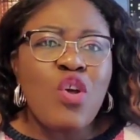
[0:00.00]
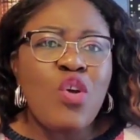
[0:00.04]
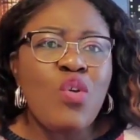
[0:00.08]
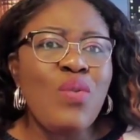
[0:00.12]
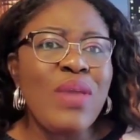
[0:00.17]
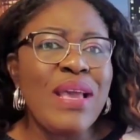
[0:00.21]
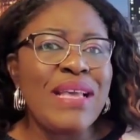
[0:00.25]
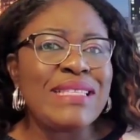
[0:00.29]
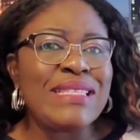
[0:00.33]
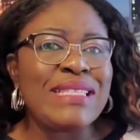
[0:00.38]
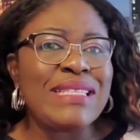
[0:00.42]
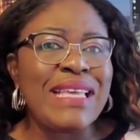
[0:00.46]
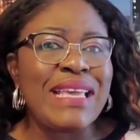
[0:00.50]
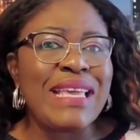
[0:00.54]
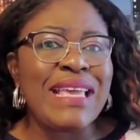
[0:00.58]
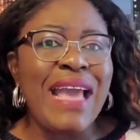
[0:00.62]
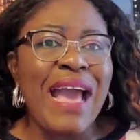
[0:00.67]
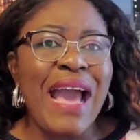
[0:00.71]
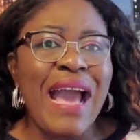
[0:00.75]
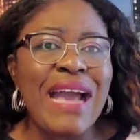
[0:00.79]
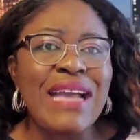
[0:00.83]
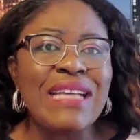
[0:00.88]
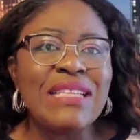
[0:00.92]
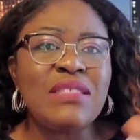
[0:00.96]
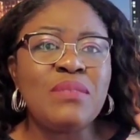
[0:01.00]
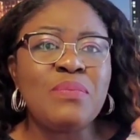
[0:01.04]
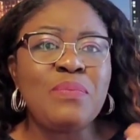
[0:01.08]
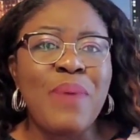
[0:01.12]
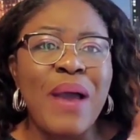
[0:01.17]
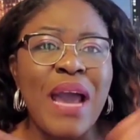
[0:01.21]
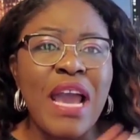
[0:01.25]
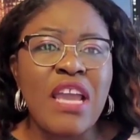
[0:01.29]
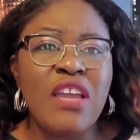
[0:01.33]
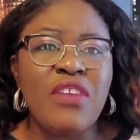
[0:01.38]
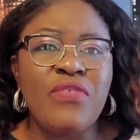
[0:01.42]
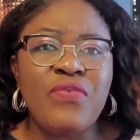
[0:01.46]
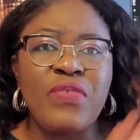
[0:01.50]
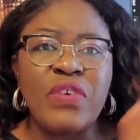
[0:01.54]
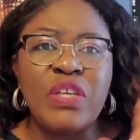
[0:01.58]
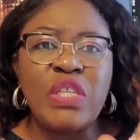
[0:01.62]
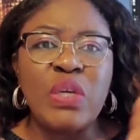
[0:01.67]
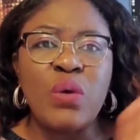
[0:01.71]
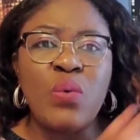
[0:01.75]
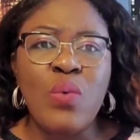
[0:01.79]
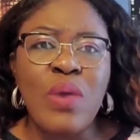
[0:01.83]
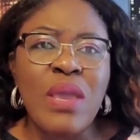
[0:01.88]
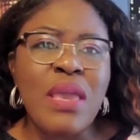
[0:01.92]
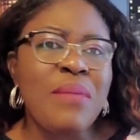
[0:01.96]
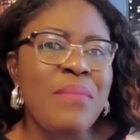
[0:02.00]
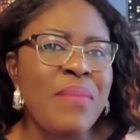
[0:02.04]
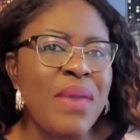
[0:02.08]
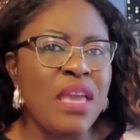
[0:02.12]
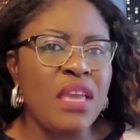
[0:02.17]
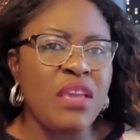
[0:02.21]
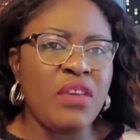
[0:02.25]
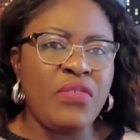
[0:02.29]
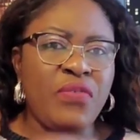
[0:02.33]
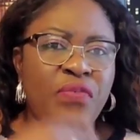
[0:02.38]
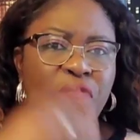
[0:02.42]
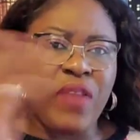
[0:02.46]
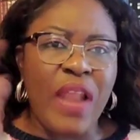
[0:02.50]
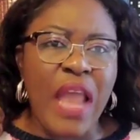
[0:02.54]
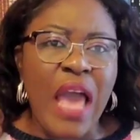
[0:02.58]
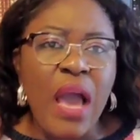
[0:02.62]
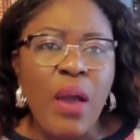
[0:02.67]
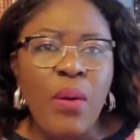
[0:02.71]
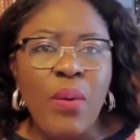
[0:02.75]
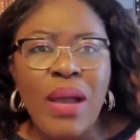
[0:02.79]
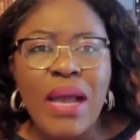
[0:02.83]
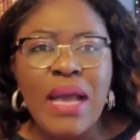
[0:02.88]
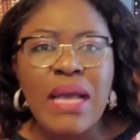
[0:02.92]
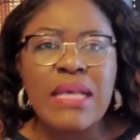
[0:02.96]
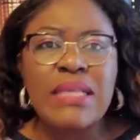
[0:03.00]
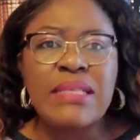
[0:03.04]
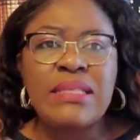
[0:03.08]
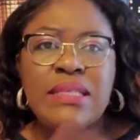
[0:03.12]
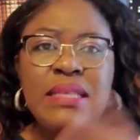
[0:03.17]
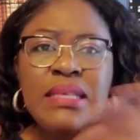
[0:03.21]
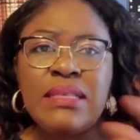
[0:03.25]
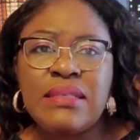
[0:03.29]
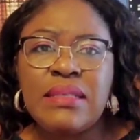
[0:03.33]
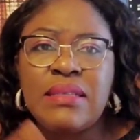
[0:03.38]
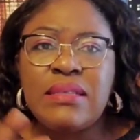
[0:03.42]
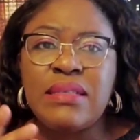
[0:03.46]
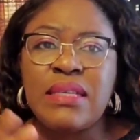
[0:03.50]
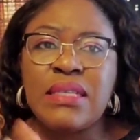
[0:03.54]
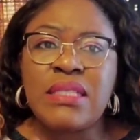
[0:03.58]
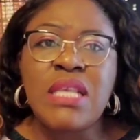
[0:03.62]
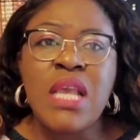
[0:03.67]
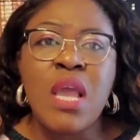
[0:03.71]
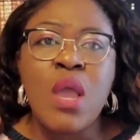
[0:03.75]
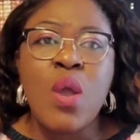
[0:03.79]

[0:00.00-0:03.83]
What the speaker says: always the guys buying for the women, flowers, this.